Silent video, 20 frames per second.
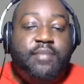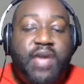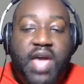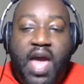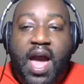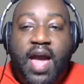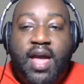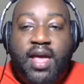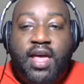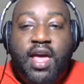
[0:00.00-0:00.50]
I
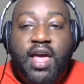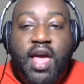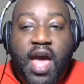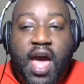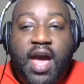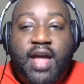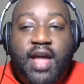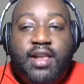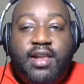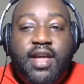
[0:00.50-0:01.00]
mean, I
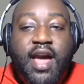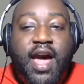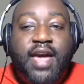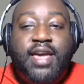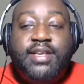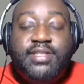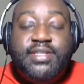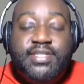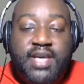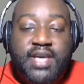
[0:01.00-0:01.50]

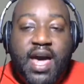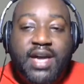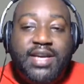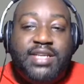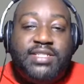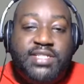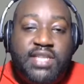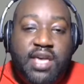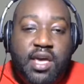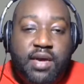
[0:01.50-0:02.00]

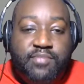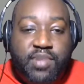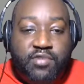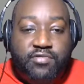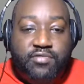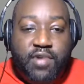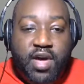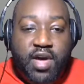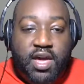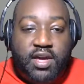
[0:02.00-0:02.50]
can see it
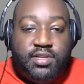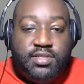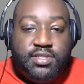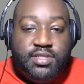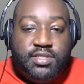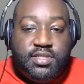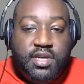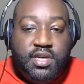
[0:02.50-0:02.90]
both ways.